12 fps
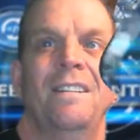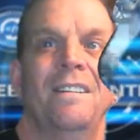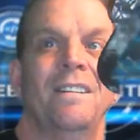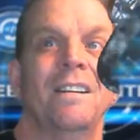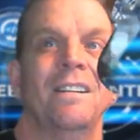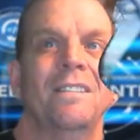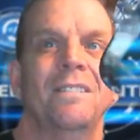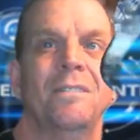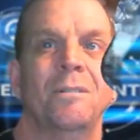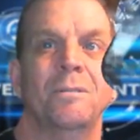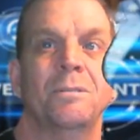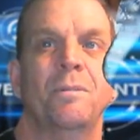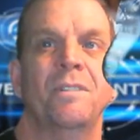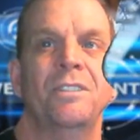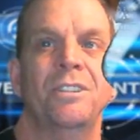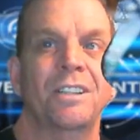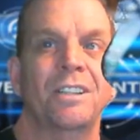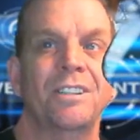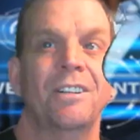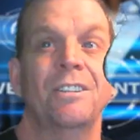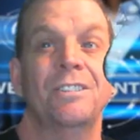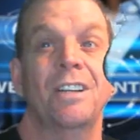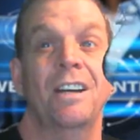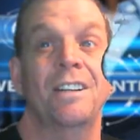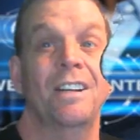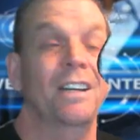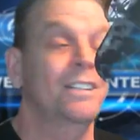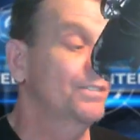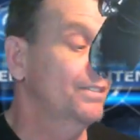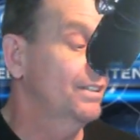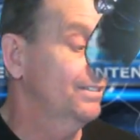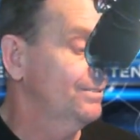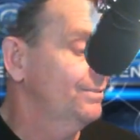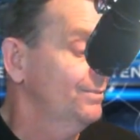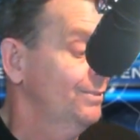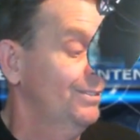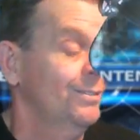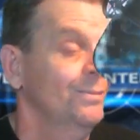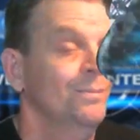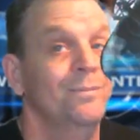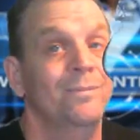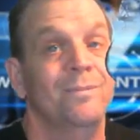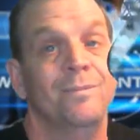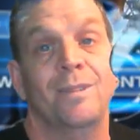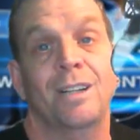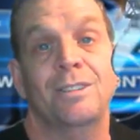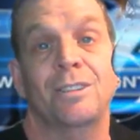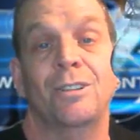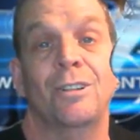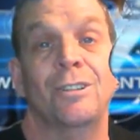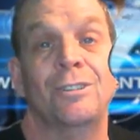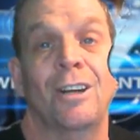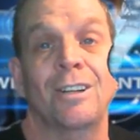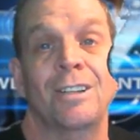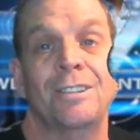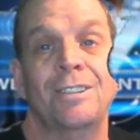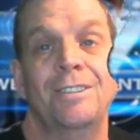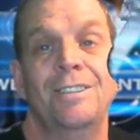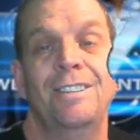Yeah, it was a position considered and decided against, so that's as good as not listening.